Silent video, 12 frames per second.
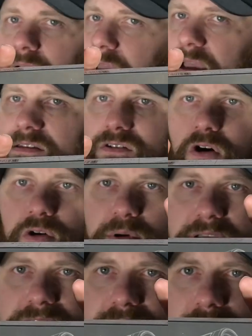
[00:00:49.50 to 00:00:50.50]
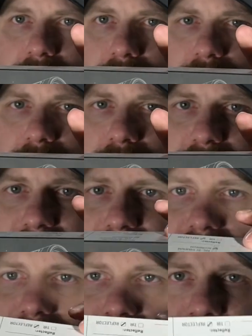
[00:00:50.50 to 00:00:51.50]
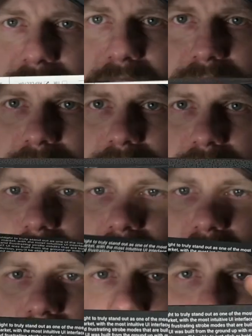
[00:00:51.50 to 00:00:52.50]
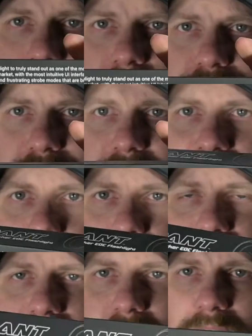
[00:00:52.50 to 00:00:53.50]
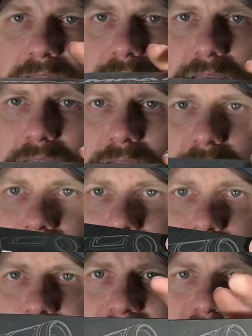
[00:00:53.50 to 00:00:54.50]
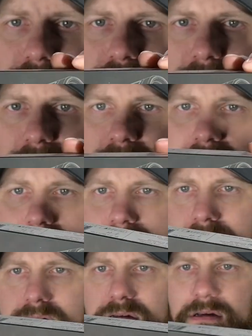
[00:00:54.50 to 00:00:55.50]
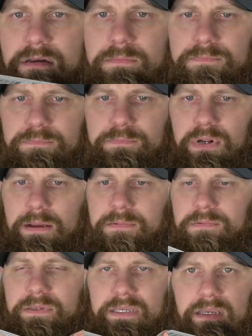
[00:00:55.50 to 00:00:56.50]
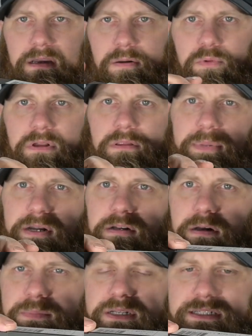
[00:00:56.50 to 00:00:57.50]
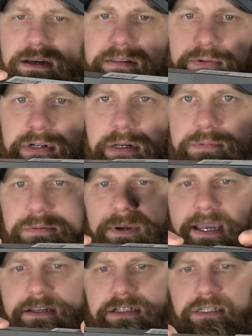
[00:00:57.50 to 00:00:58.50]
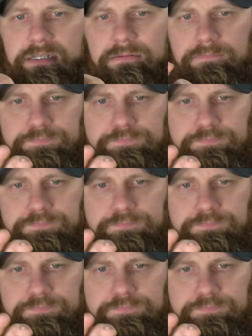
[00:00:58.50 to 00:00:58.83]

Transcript: as always, Exceed Designs kills it on the packaging. Probably one of the better companies out there when it comes to packaging.